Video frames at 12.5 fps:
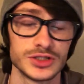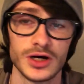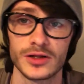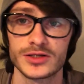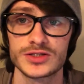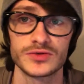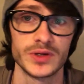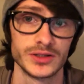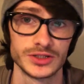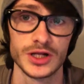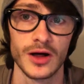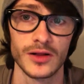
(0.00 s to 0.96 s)

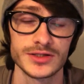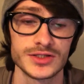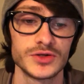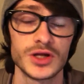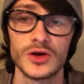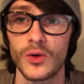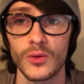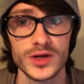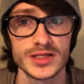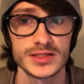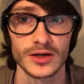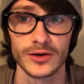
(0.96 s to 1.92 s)
$300, you can
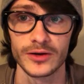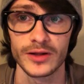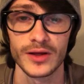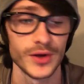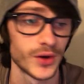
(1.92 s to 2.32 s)
always start